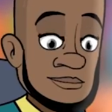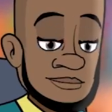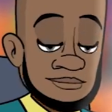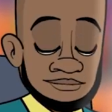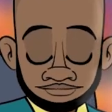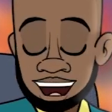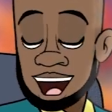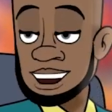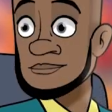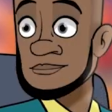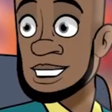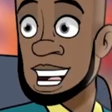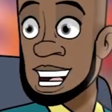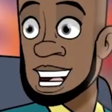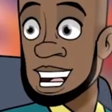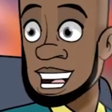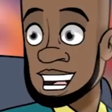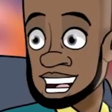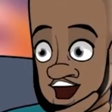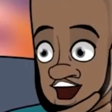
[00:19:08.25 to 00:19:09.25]
Hey
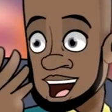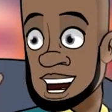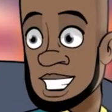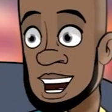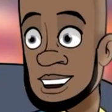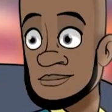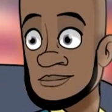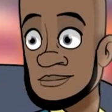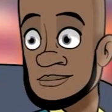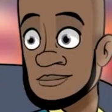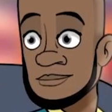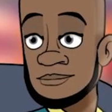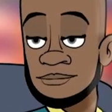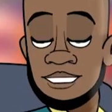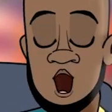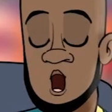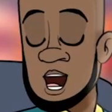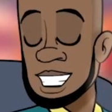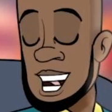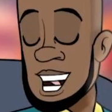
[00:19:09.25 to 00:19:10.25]
Mark, what's up?
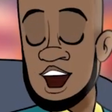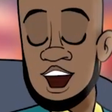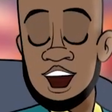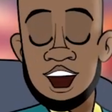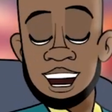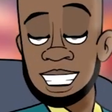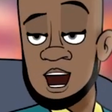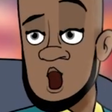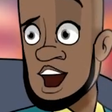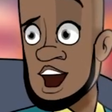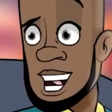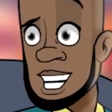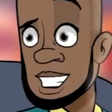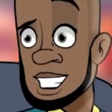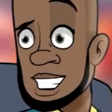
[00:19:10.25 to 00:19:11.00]
You don't look too